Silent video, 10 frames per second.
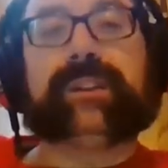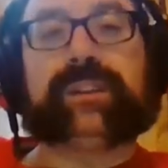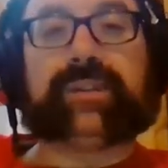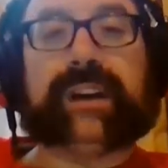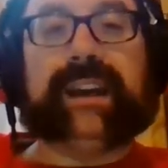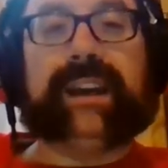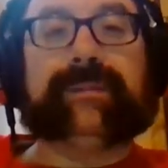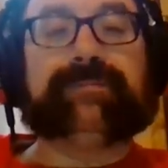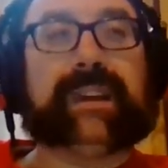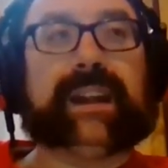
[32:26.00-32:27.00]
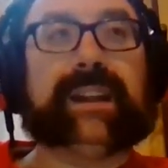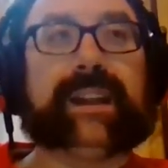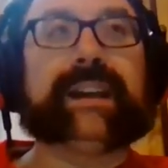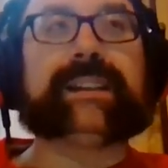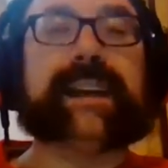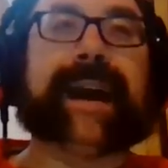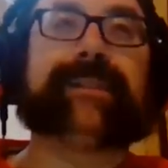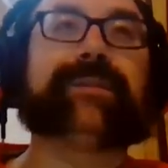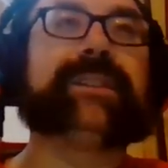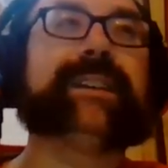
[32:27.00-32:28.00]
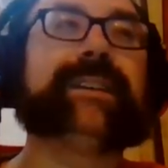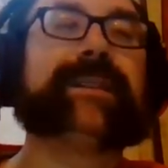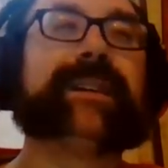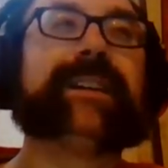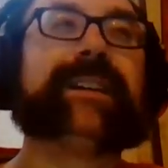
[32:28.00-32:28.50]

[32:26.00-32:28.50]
portrayed, and I like the actresses.